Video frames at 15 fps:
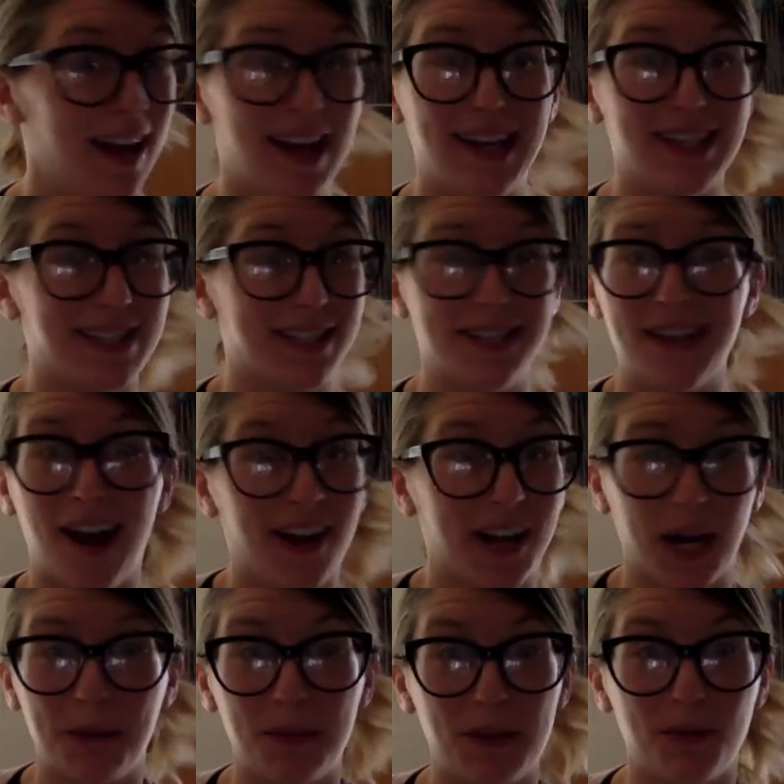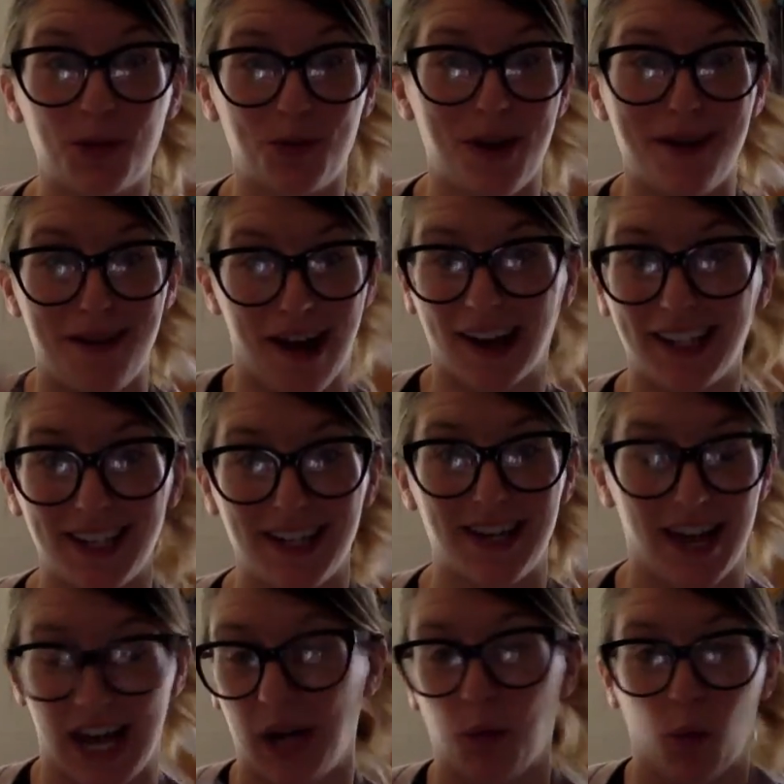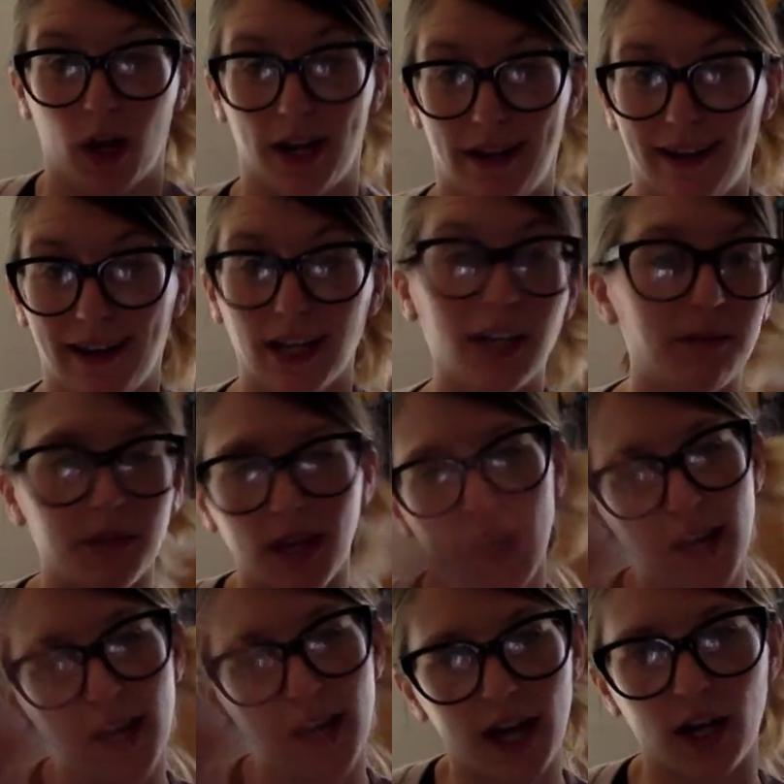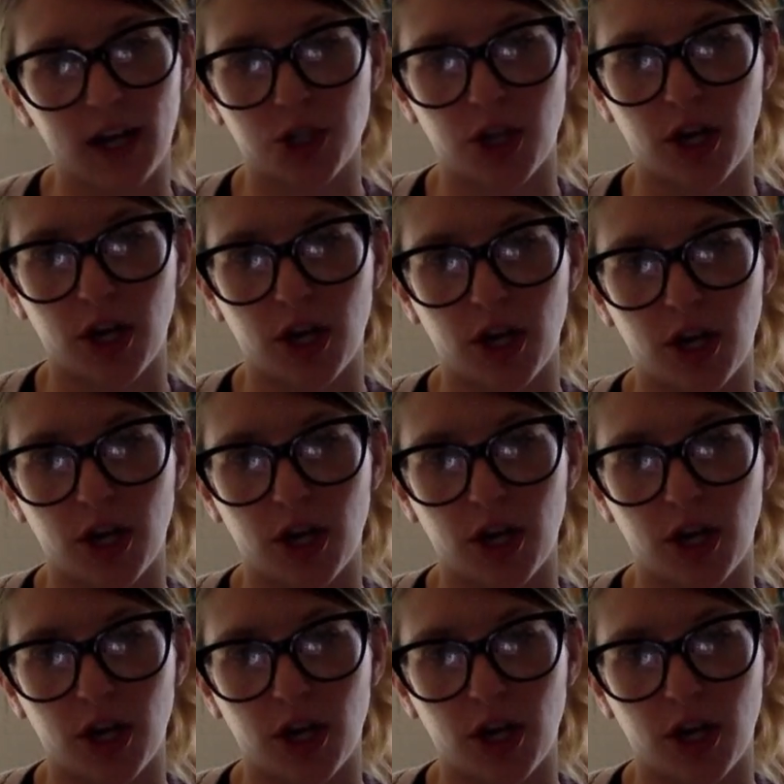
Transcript: is not going to be between 90 and 180. And I'll show you how to